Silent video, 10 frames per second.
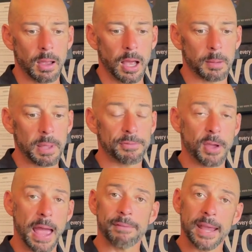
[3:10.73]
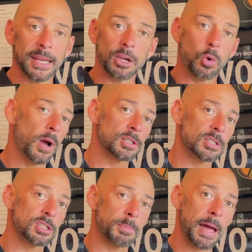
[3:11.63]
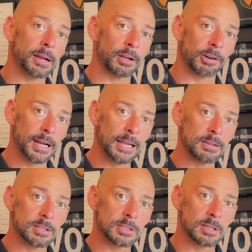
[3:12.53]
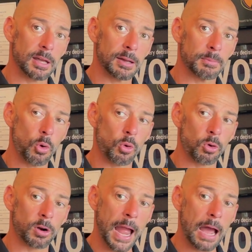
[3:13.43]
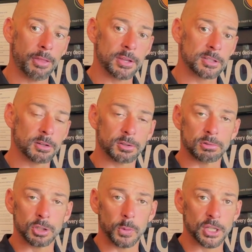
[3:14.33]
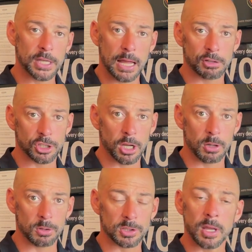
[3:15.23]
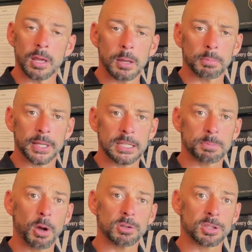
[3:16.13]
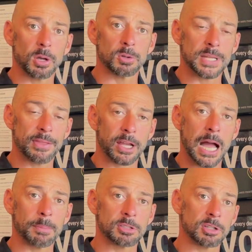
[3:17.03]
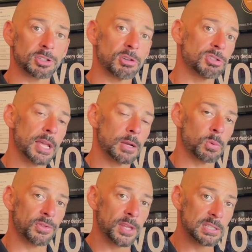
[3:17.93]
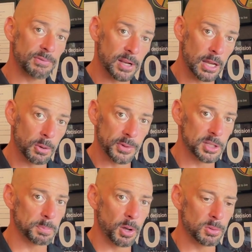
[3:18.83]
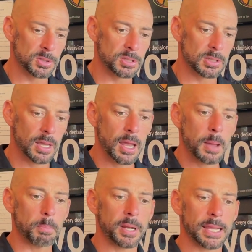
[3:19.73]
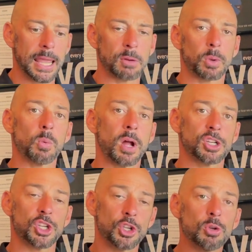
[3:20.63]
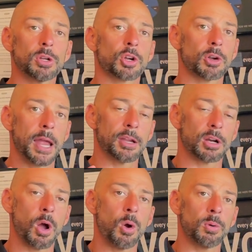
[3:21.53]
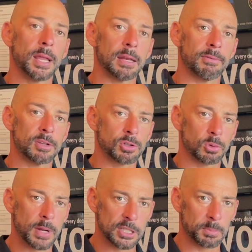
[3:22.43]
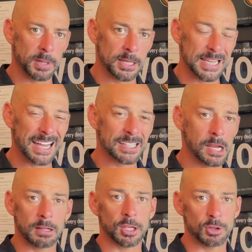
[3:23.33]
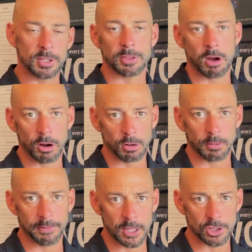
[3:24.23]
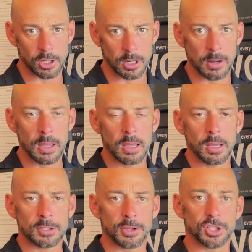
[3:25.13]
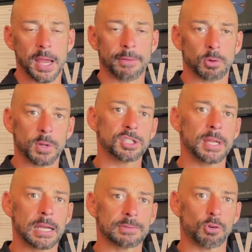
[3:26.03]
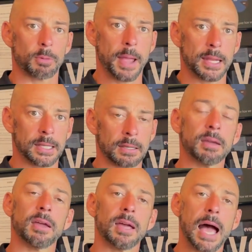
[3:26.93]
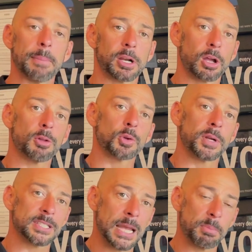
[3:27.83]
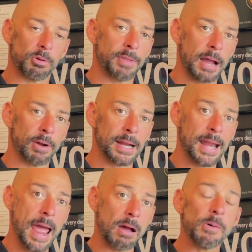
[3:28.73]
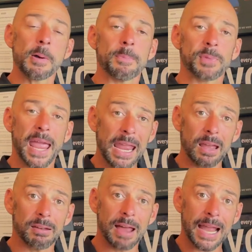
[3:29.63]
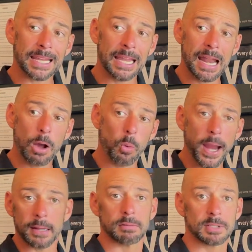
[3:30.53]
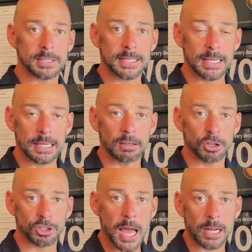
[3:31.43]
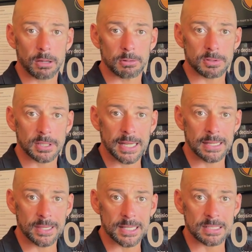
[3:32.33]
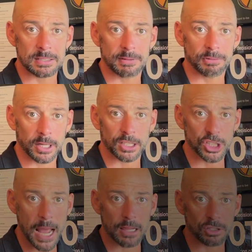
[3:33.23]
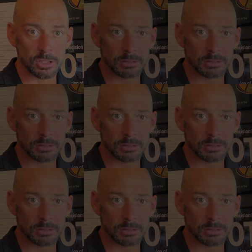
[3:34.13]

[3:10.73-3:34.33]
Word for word: Um, if you have any questions about ingredients um, or how this little two week challenge goes, please post those in the comments associated with this video and this post. But again, we want you to create your own individual recipes, ideally using the article feature so that you have the rich text formatting. I'm gonna go through an example of that right now. And I cannot wait to see your tacos in this freaking challenge.